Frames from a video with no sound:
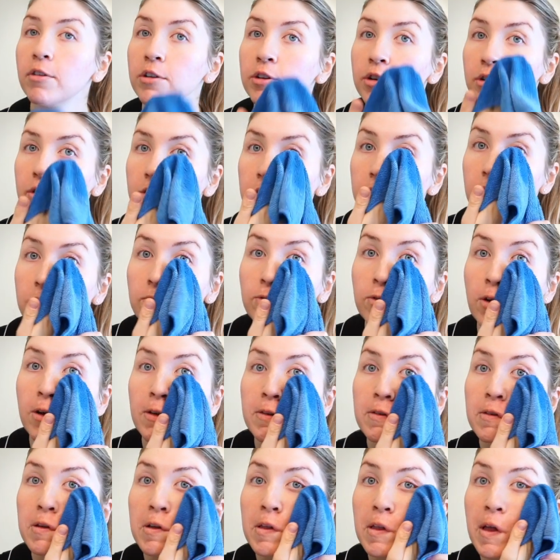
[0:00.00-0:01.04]
reduced to
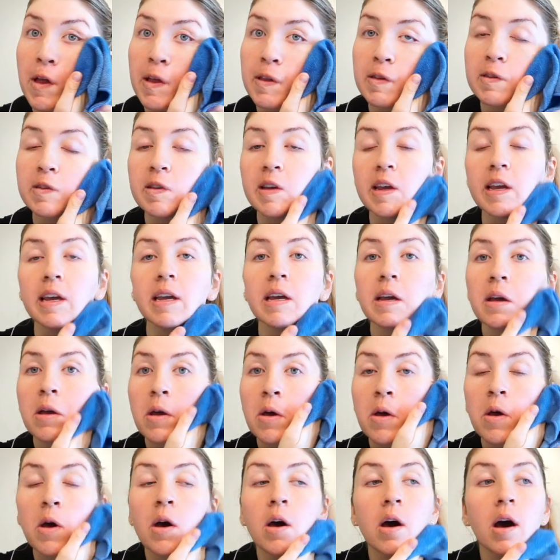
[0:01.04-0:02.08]
just
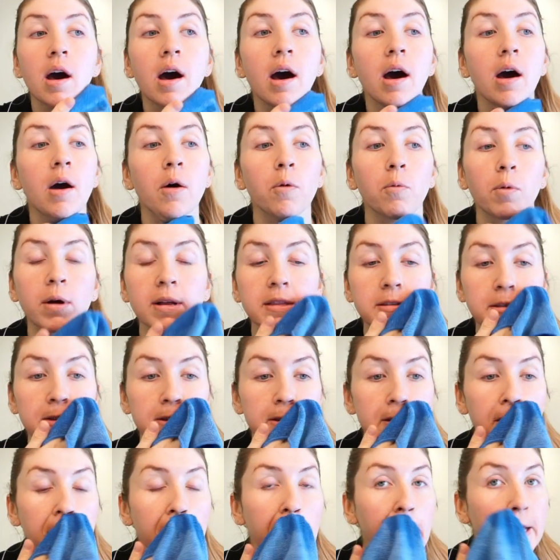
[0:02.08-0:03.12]
cleansing
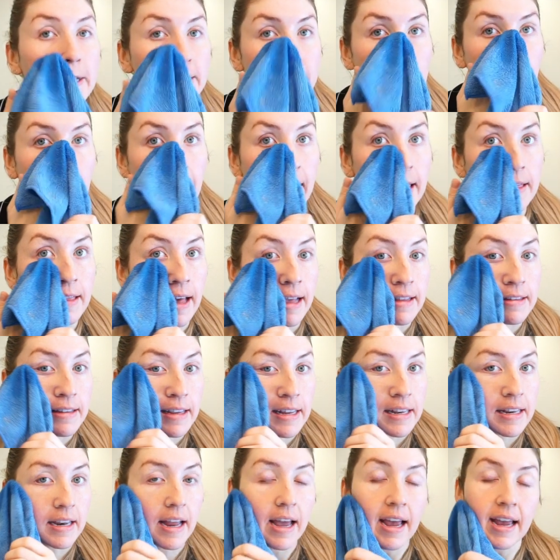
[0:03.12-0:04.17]
once a day, and that's
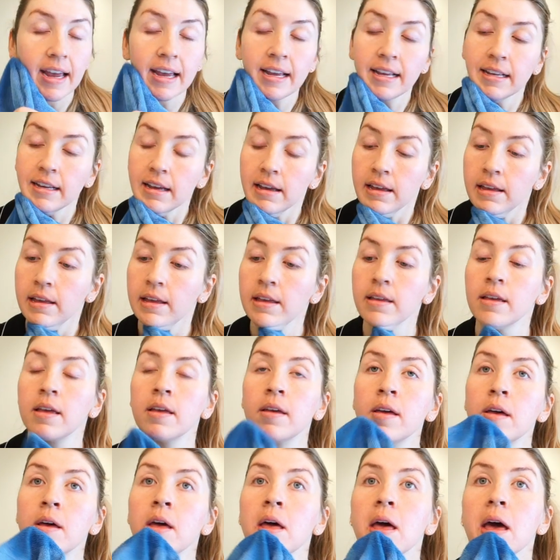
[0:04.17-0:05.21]
at night,
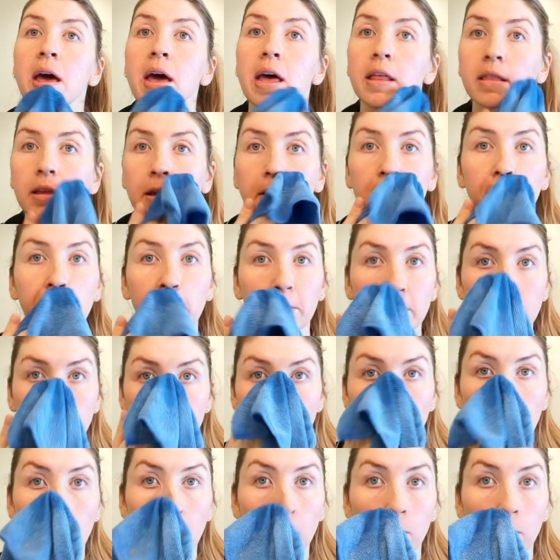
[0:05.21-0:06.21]
and then just